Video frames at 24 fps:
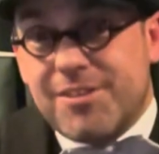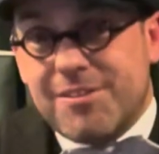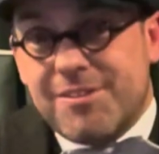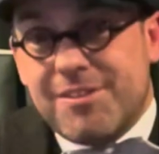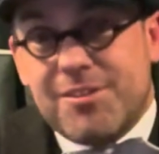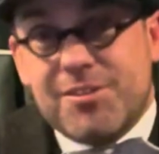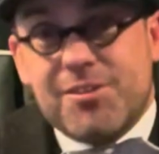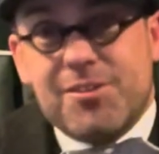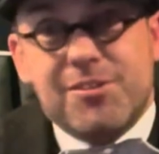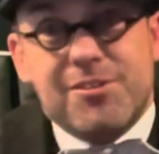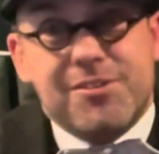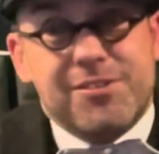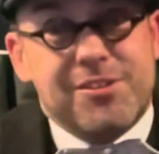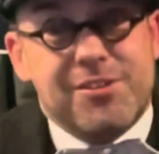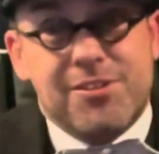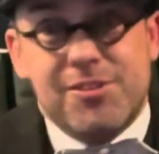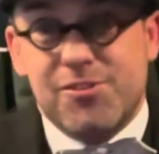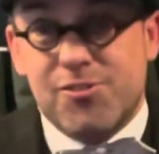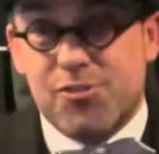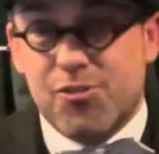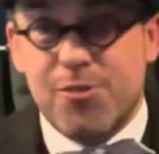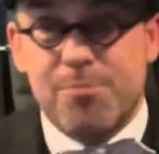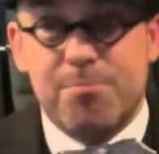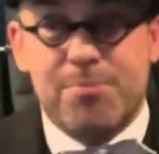can
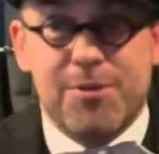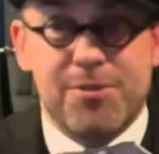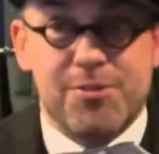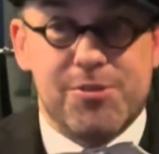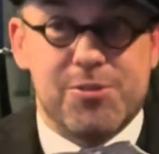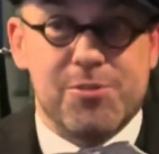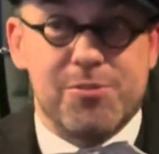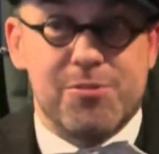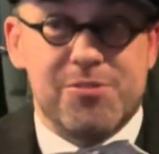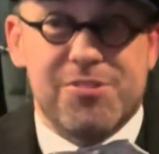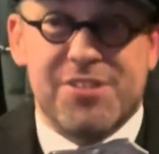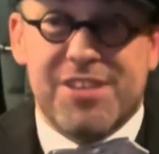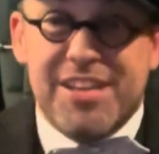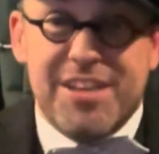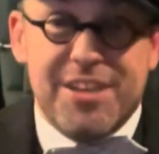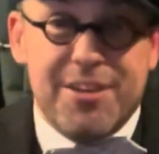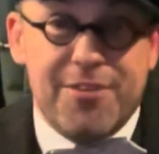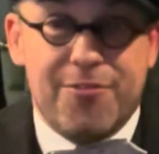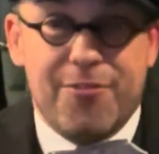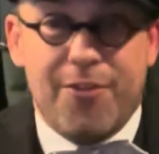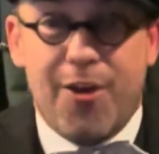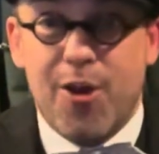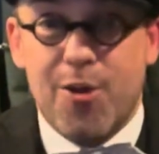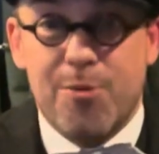contribute to
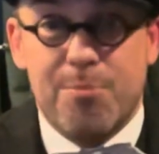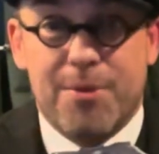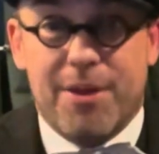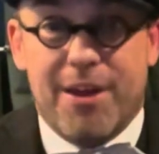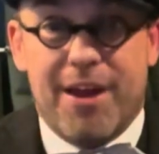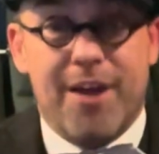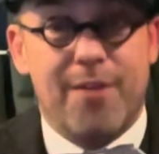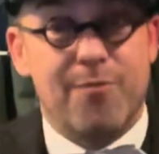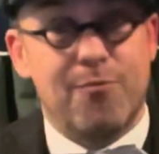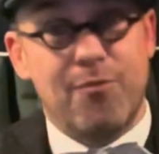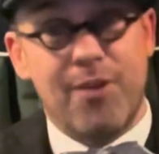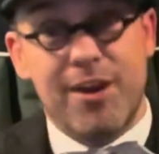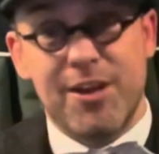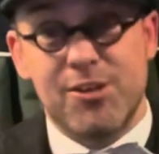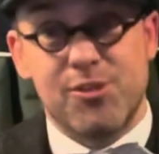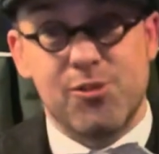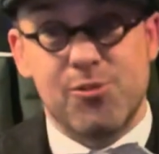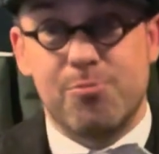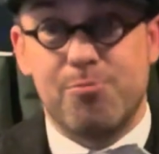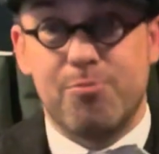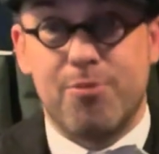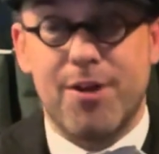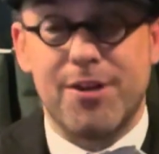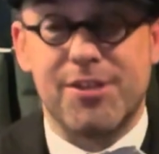xenophobia and racial
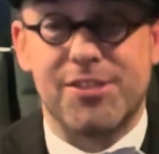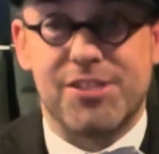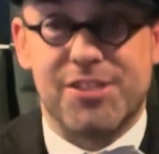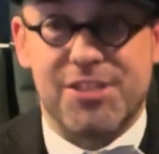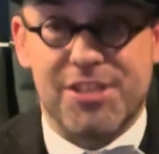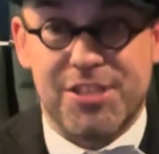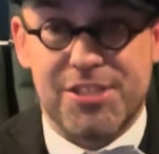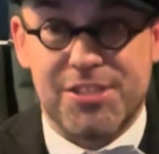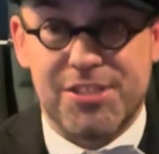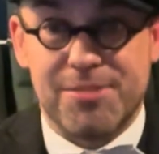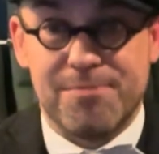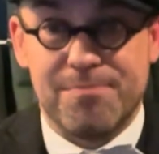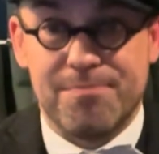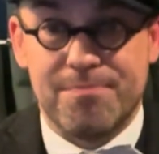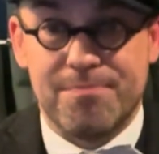prejudice.